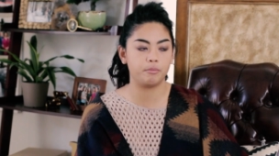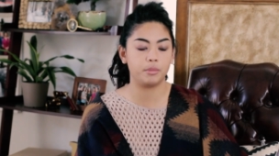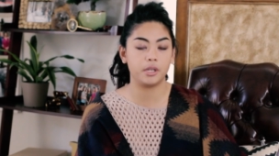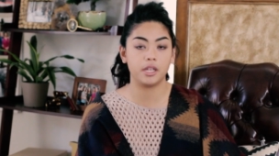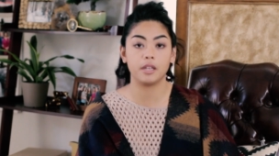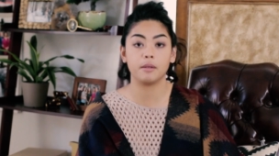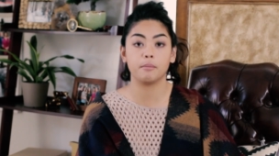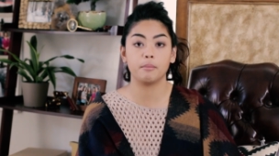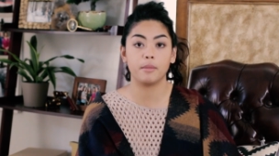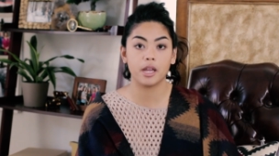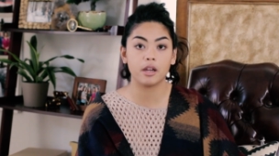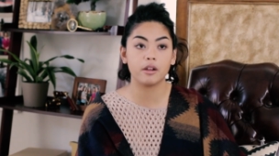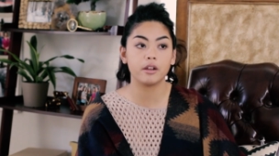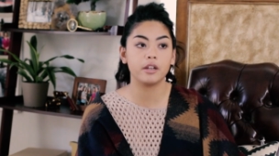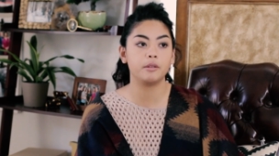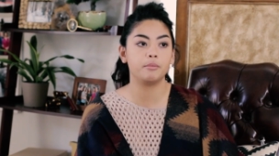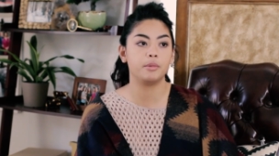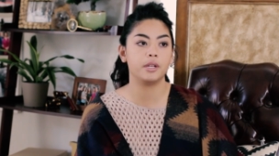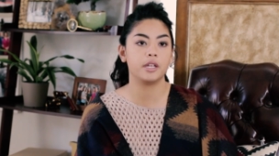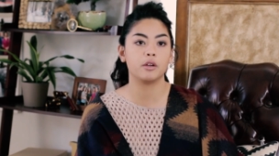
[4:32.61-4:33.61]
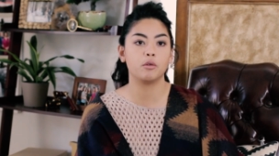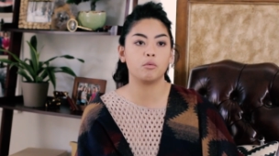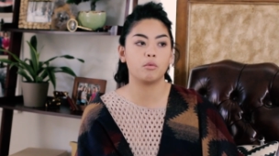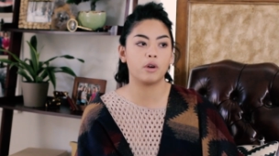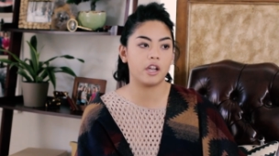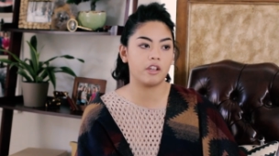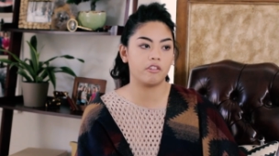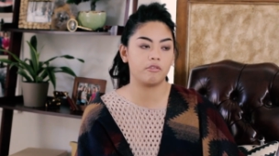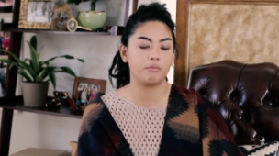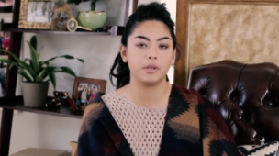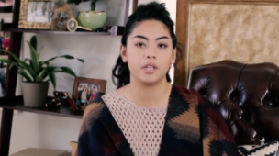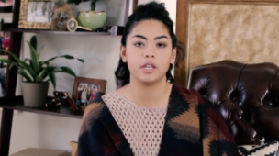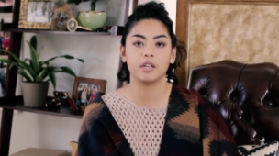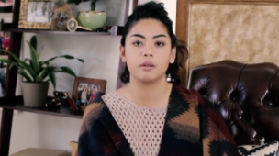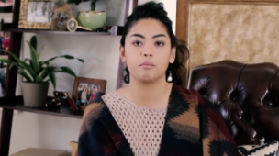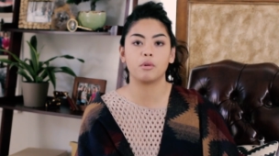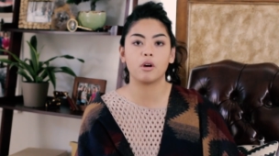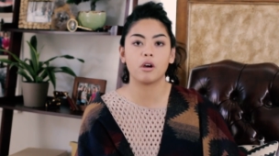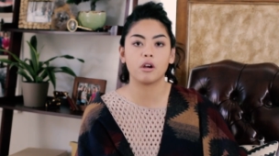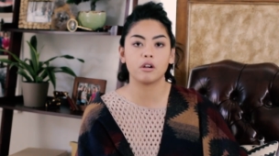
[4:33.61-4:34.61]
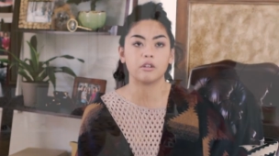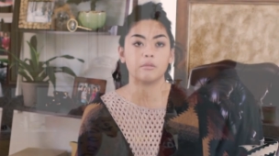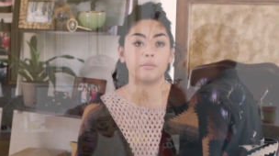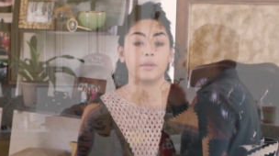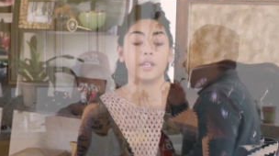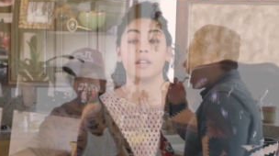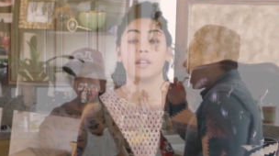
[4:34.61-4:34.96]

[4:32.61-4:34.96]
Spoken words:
of being married, being a wife, being a partner,